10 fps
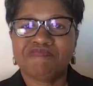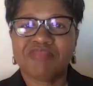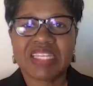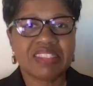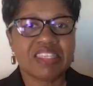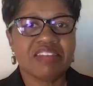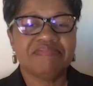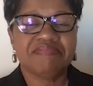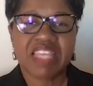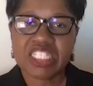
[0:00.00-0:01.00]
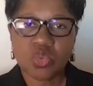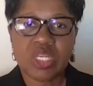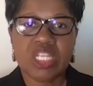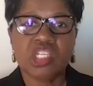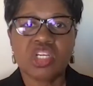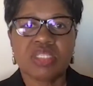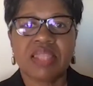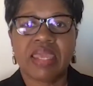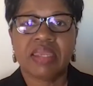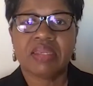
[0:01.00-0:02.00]
That's it. That's what it looks
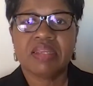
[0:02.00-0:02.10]
like.